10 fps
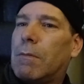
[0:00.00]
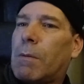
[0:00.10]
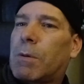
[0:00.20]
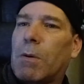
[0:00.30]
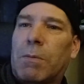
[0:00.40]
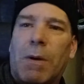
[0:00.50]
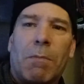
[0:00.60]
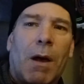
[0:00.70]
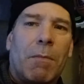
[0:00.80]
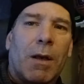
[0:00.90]
I'm supposed to be
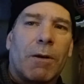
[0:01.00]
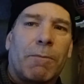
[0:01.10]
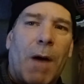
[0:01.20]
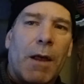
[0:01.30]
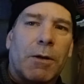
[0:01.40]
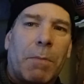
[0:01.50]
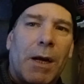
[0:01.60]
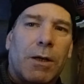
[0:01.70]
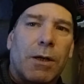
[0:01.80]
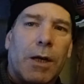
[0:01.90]
at my mother and father's
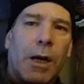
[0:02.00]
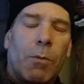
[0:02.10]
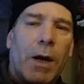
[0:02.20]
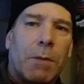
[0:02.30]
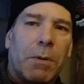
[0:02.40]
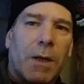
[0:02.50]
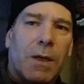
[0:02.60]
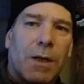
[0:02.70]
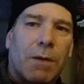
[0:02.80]
mansions anyways, but this